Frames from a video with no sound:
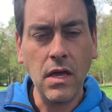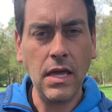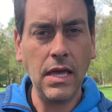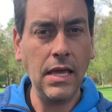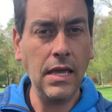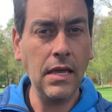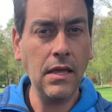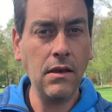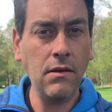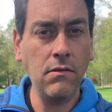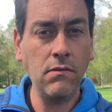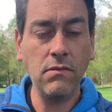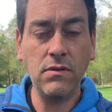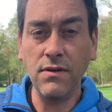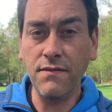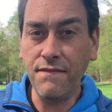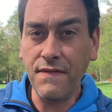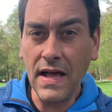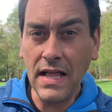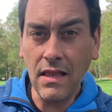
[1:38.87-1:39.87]
in
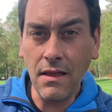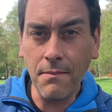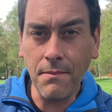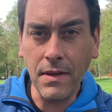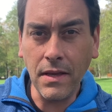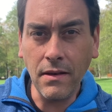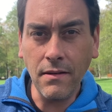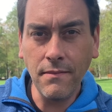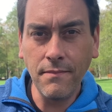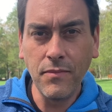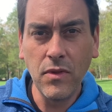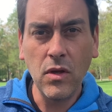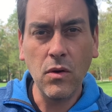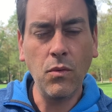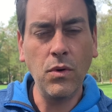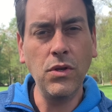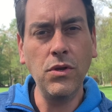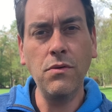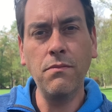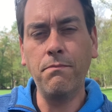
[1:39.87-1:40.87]
development
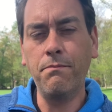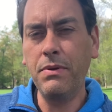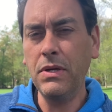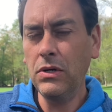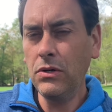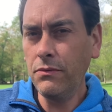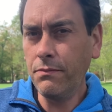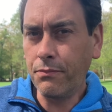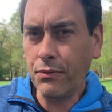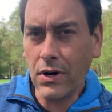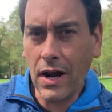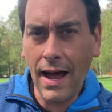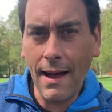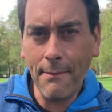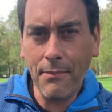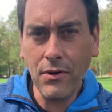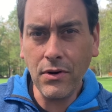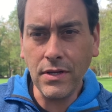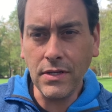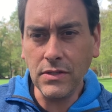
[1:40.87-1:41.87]
when you build
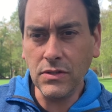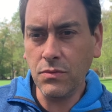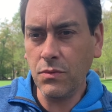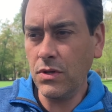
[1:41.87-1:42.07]
properties,